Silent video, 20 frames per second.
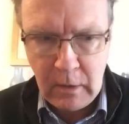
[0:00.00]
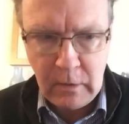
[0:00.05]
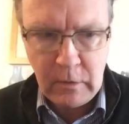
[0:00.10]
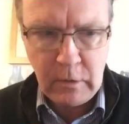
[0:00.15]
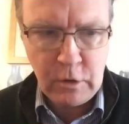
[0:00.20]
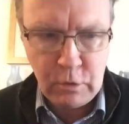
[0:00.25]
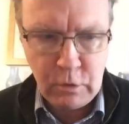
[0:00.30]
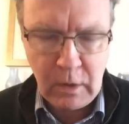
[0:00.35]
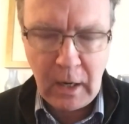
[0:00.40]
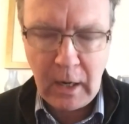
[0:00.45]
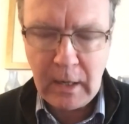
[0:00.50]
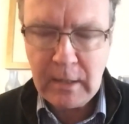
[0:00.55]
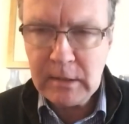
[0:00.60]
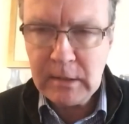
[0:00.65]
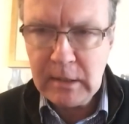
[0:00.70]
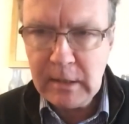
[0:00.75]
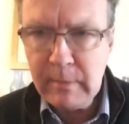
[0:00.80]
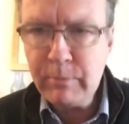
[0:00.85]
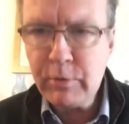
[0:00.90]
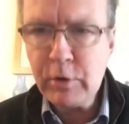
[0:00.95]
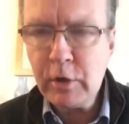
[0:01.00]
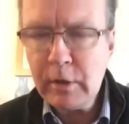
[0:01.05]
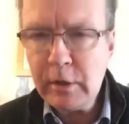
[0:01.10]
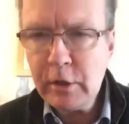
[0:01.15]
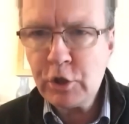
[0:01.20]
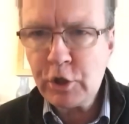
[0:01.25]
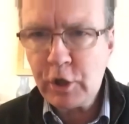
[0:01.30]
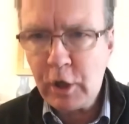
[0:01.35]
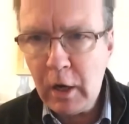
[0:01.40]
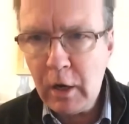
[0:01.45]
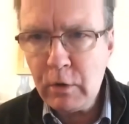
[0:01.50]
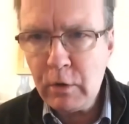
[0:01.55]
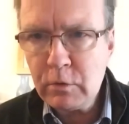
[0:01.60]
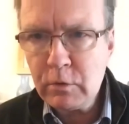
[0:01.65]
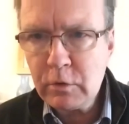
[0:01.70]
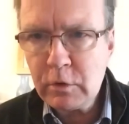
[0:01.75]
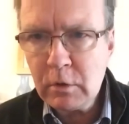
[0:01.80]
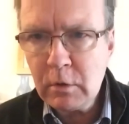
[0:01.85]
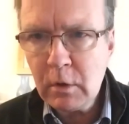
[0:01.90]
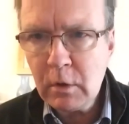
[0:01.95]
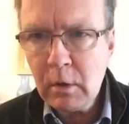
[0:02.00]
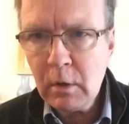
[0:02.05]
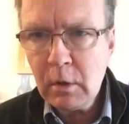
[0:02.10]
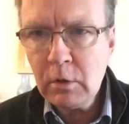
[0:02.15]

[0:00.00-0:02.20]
The UK deliberately chose